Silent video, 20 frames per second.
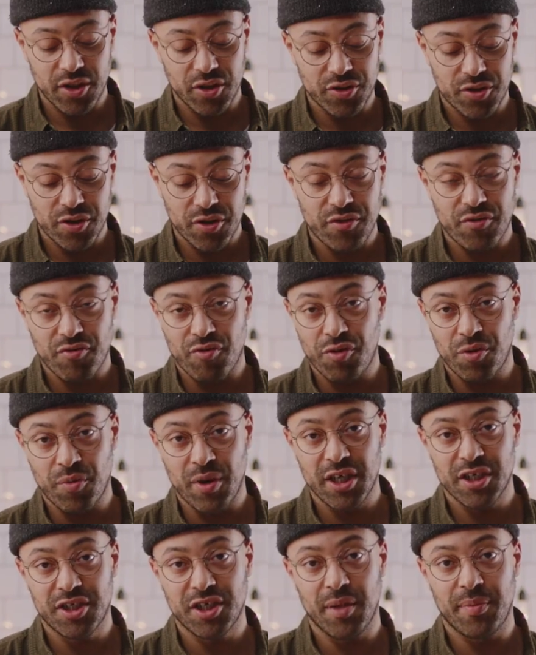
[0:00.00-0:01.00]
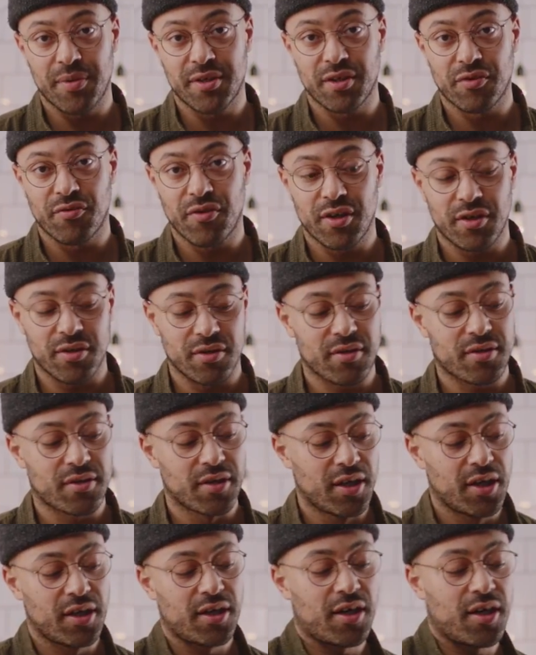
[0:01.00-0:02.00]
you're just throwing away your cheapest ingredients,
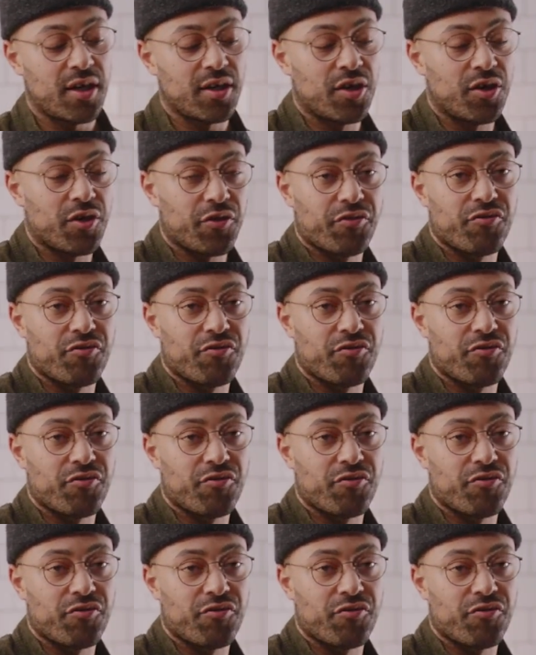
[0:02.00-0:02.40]
and you're not